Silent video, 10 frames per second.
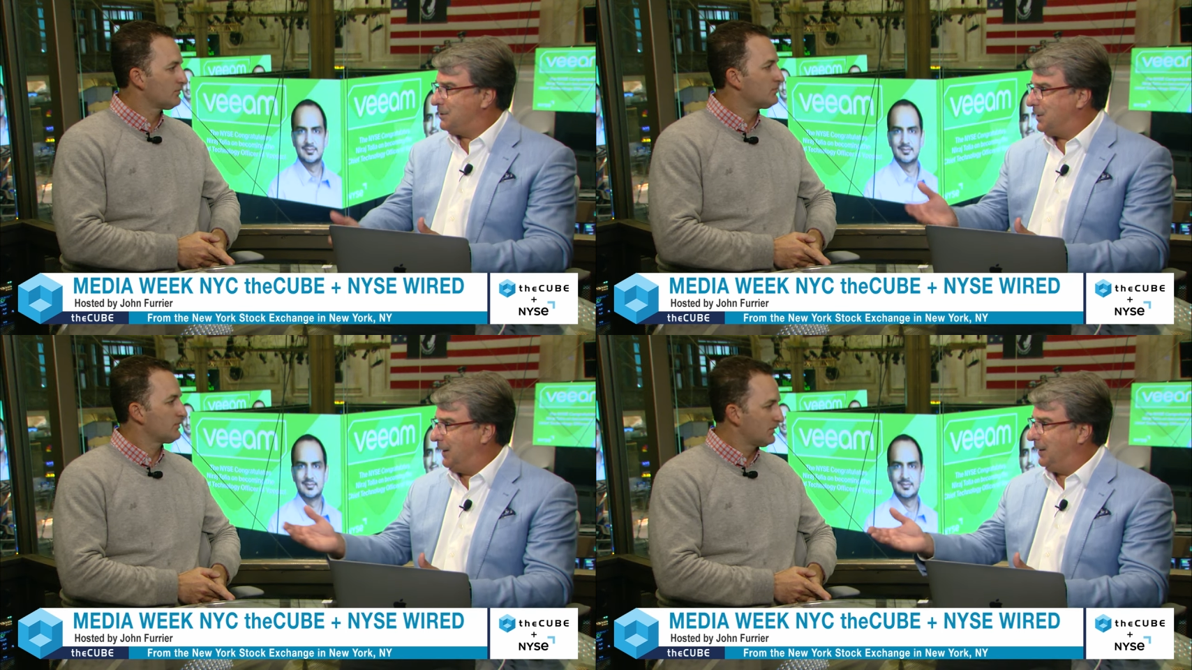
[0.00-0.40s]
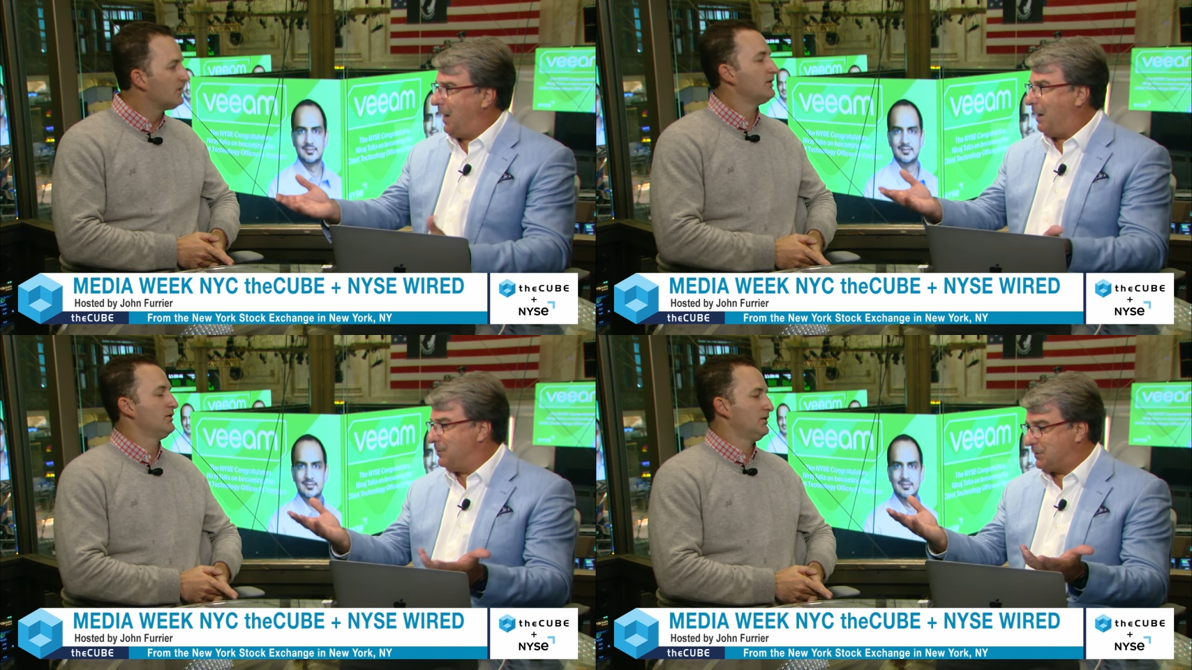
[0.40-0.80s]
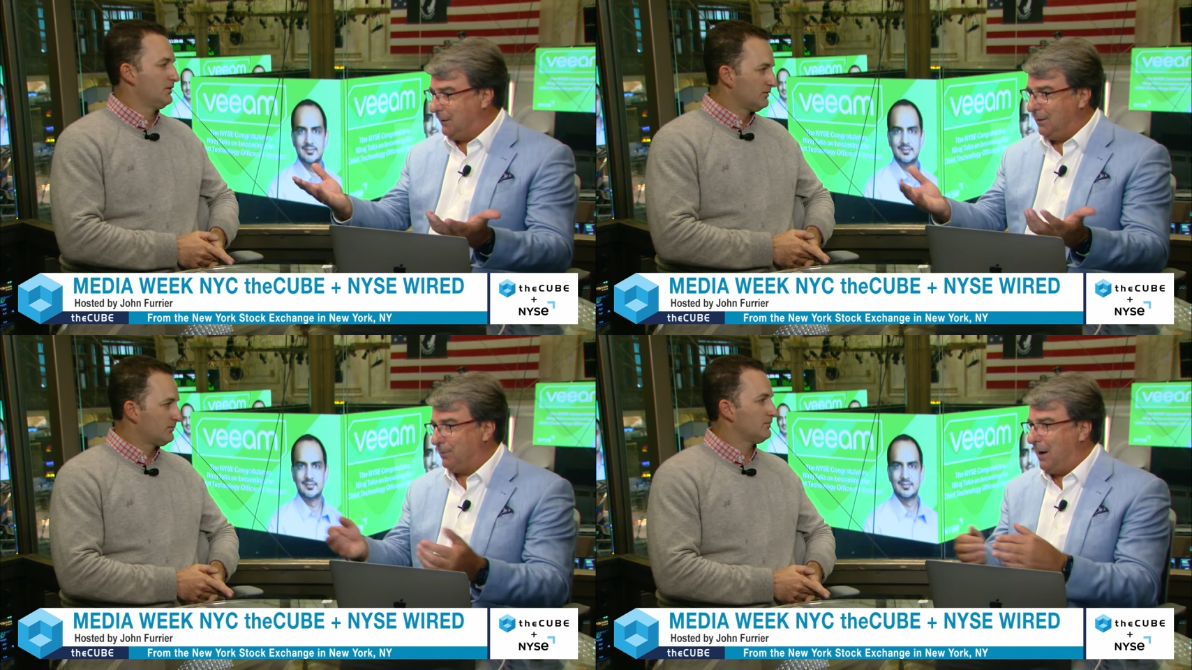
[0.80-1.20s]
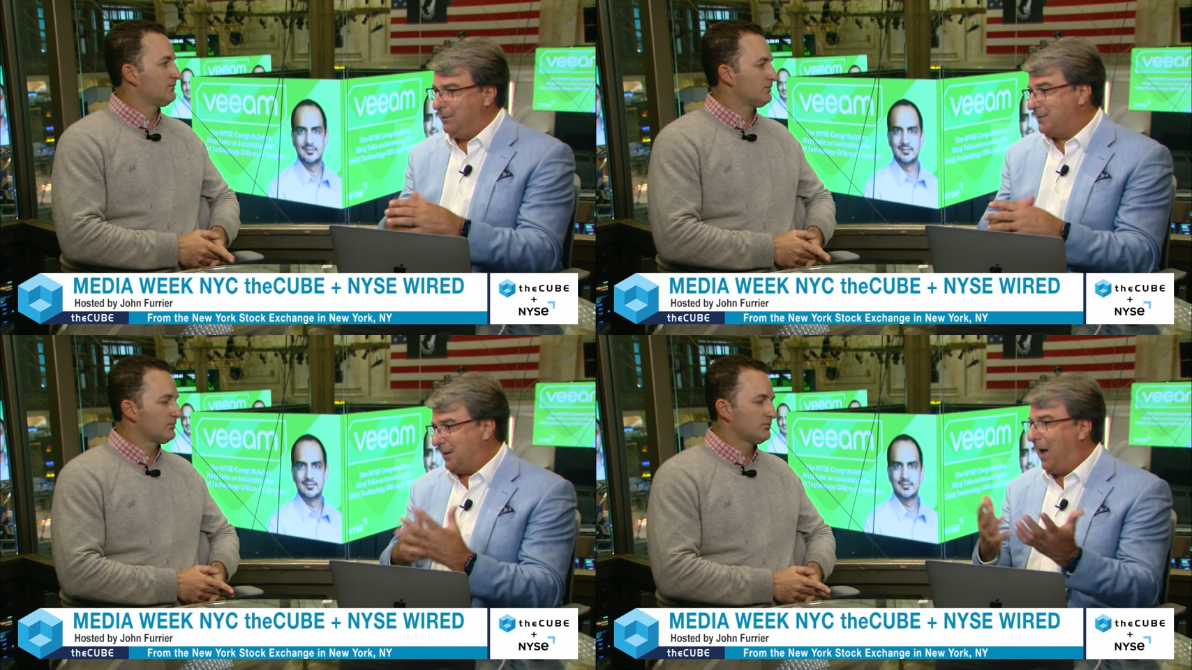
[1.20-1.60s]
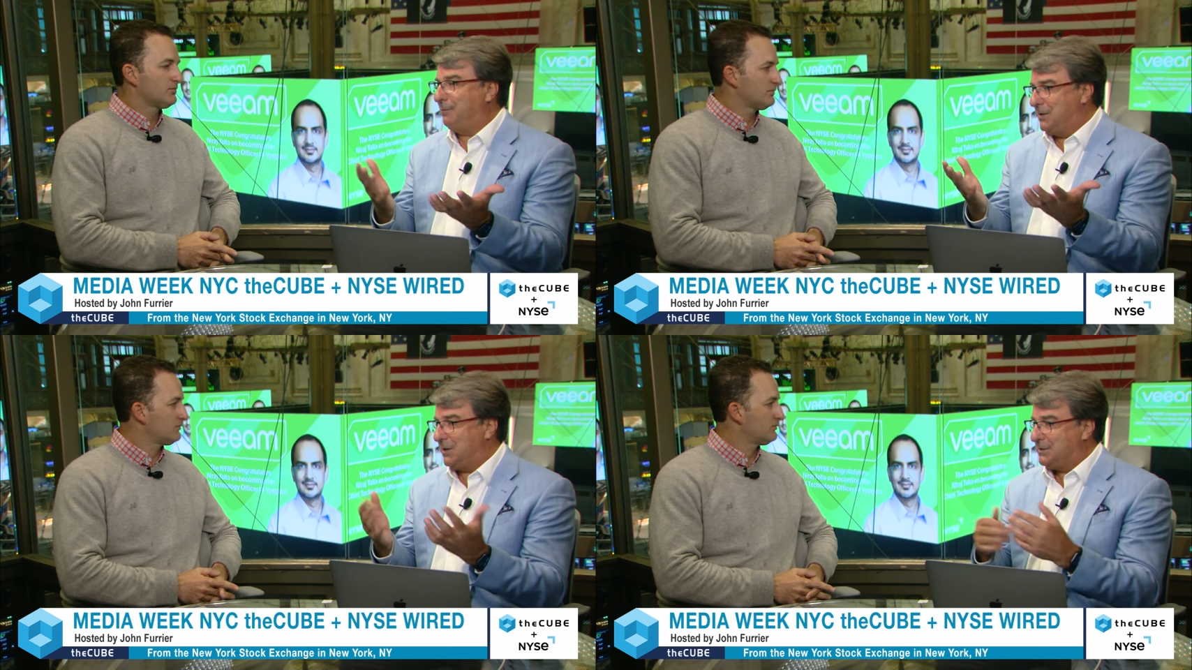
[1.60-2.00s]
Speaker 1: chain, obviously, around. That's an
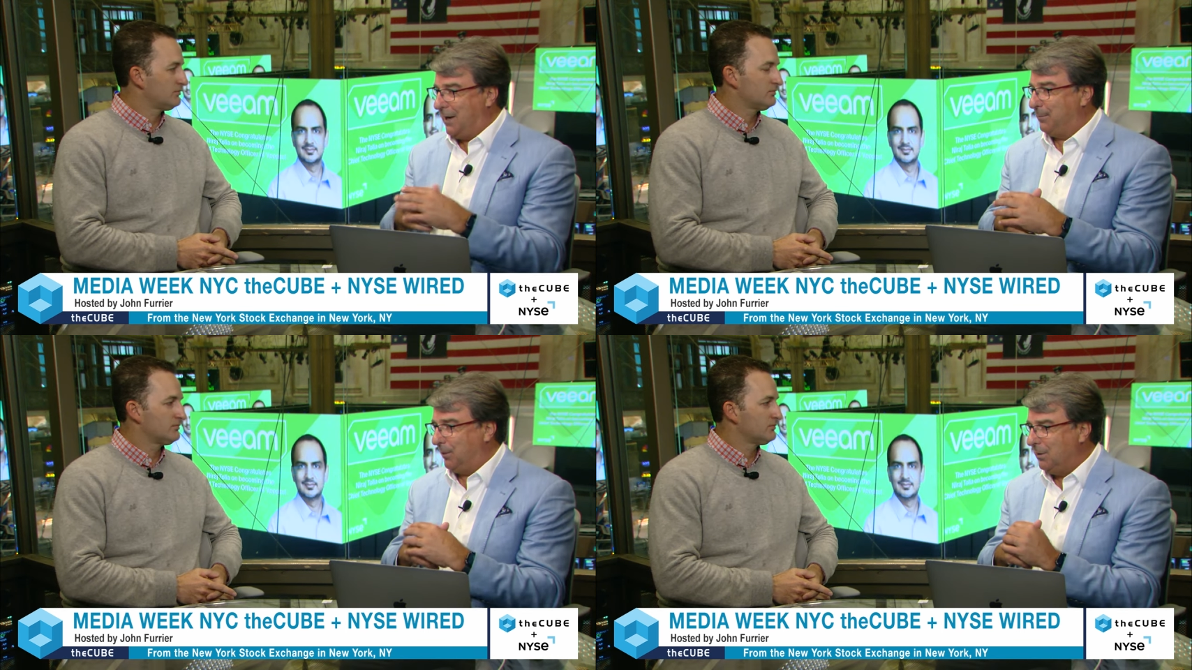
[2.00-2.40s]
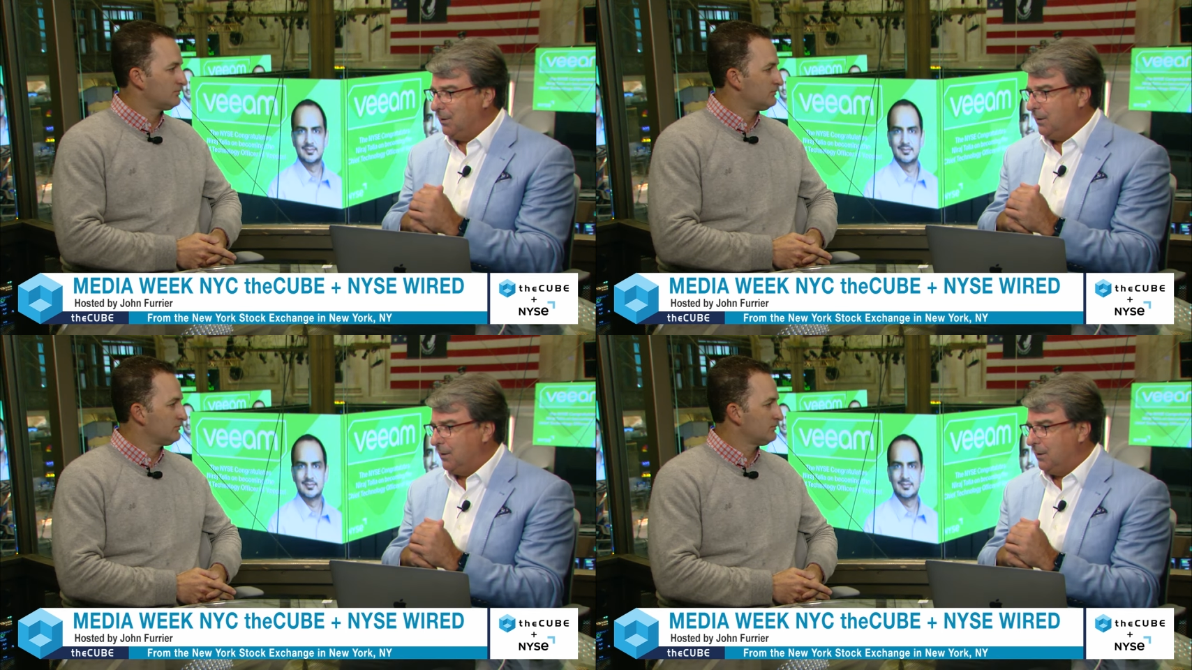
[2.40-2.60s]
obvious example.